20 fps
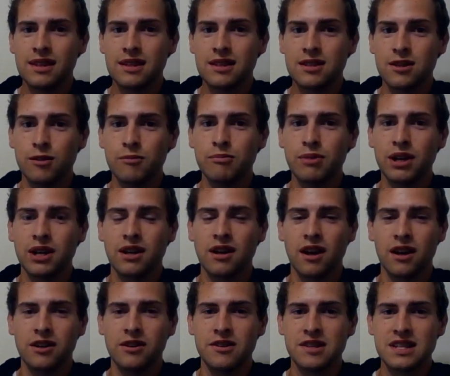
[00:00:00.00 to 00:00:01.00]
don't put it
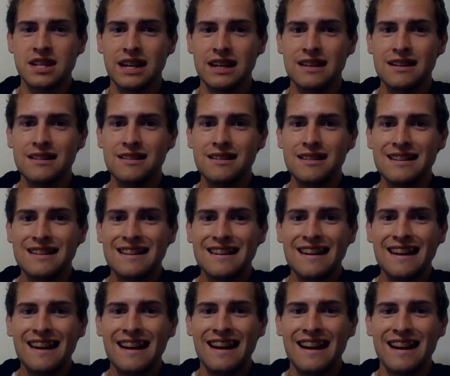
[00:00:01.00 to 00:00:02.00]
on your skin.
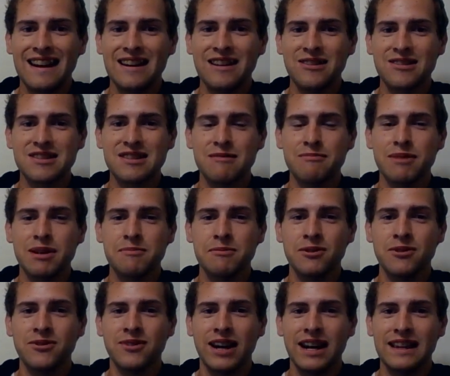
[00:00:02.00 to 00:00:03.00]
And I know some
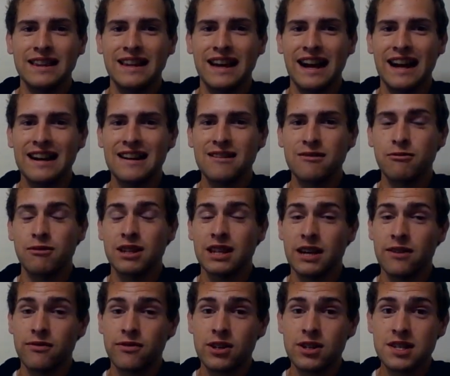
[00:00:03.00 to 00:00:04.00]
people find that when they
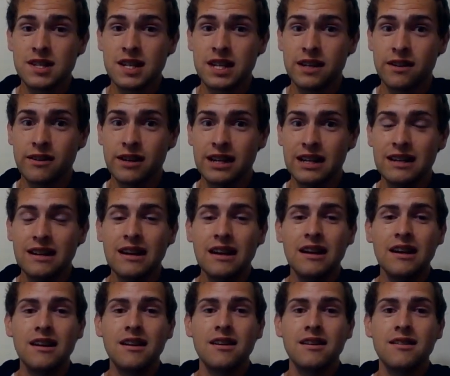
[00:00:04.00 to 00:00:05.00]
first hear it,
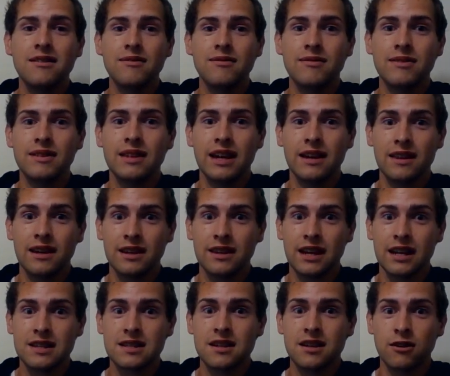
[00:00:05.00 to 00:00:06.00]
they think
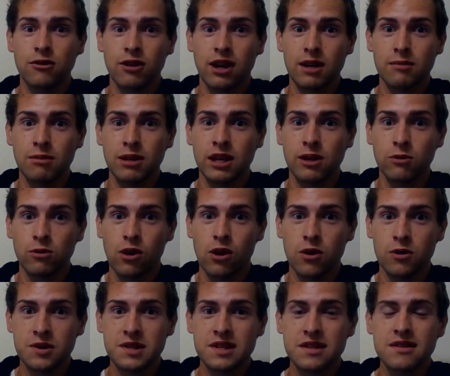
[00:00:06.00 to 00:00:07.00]
that's incredibly
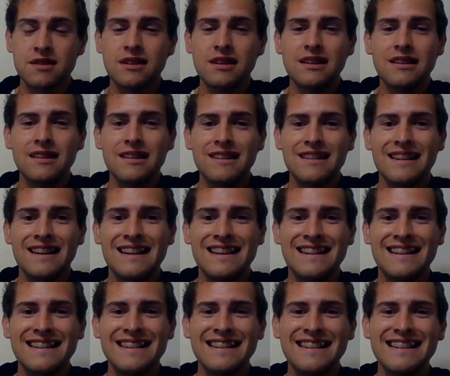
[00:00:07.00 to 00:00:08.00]
gross.
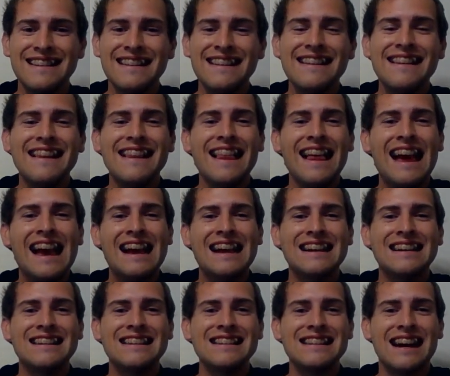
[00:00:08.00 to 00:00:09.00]

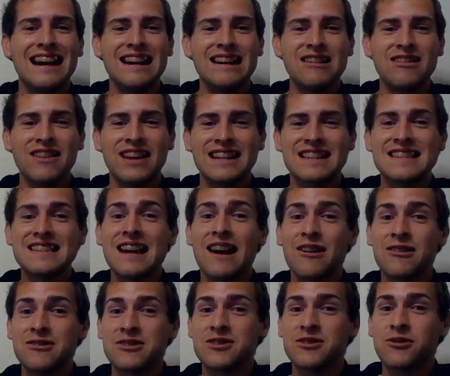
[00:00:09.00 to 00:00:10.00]
And I know that
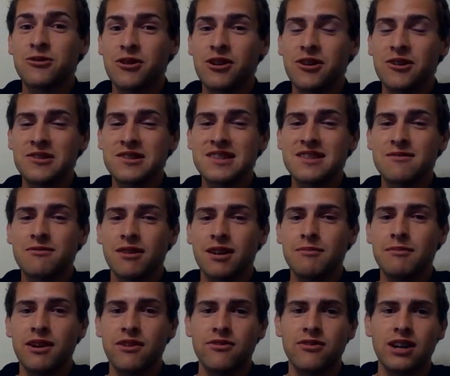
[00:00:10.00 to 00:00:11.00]
sounds gross. One of
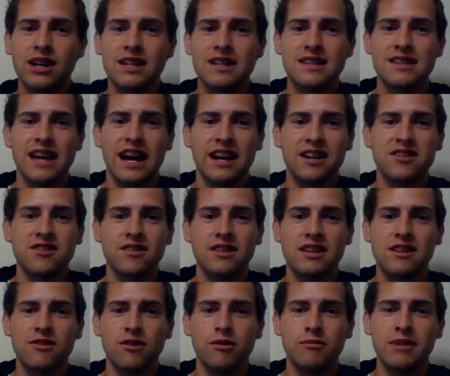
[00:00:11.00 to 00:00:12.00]
my friends actually
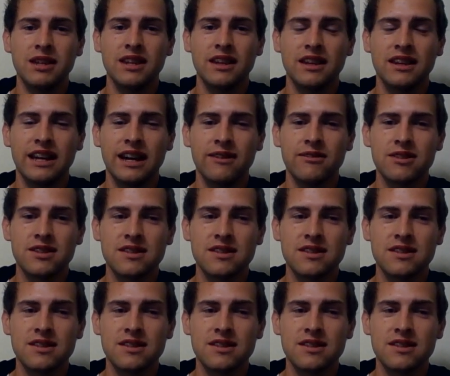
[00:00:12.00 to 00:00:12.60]
told me that that